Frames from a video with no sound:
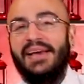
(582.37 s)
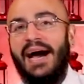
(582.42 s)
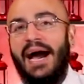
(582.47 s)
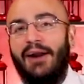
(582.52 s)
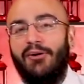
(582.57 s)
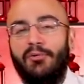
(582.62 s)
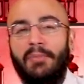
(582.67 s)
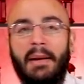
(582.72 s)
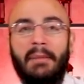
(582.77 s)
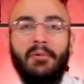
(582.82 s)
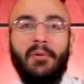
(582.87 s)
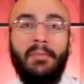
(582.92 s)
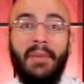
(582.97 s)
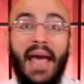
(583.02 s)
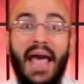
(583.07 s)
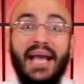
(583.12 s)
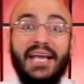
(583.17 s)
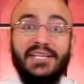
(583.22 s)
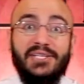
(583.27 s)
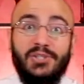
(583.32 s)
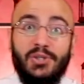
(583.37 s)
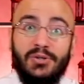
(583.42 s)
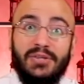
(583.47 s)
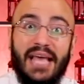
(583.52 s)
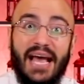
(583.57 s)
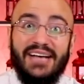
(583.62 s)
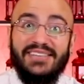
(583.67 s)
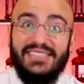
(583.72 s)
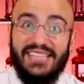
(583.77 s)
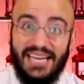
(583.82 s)
I remember back in
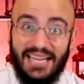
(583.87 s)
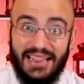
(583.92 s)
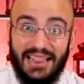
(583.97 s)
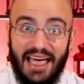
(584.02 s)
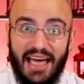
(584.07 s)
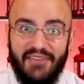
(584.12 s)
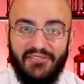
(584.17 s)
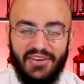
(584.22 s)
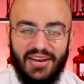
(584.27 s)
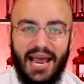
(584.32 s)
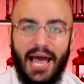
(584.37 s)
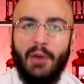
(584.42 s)
2011,